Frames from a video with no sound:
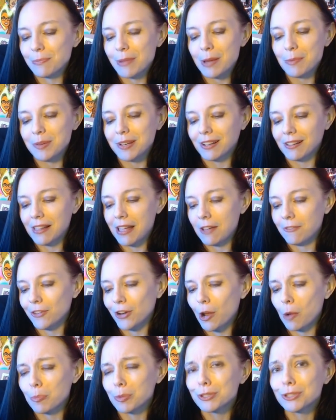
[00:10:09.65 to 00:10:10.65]
Maybe I'll have
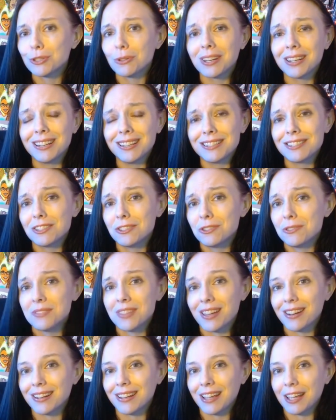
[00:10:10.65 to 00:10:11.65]
an opportunity to do
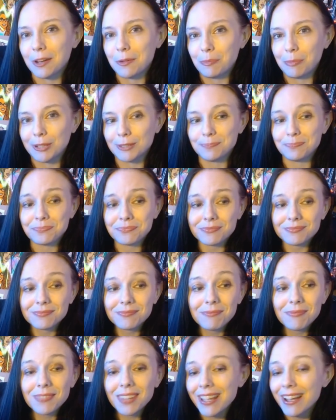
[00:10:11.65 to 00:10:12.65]
that again, but
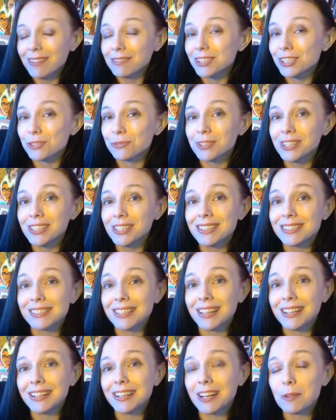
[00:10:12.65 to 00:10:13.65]
I'm just really
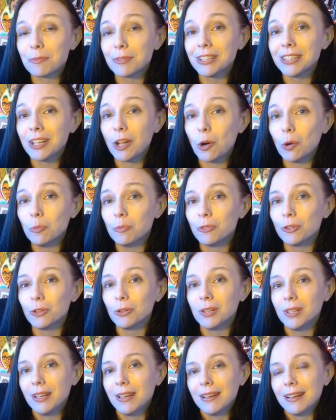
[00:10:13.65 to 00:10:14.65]
excited. I'm really
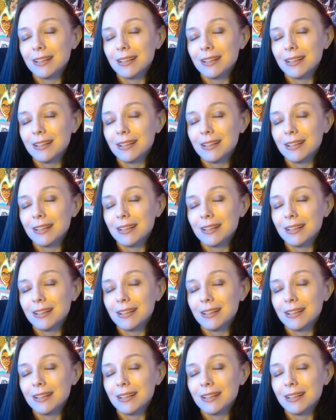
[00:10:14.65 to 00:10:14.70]
hopeful.